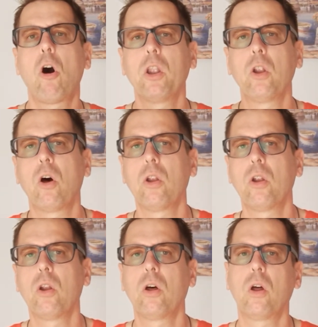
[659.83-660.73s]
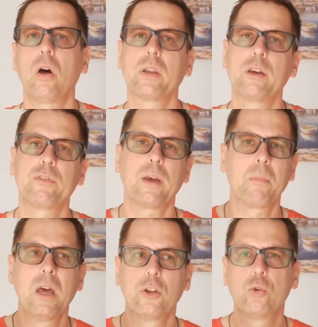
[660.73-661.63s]
on and on and on and on. Give
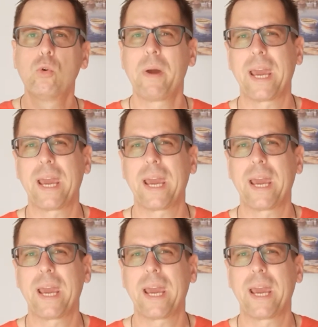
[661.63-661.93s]
them two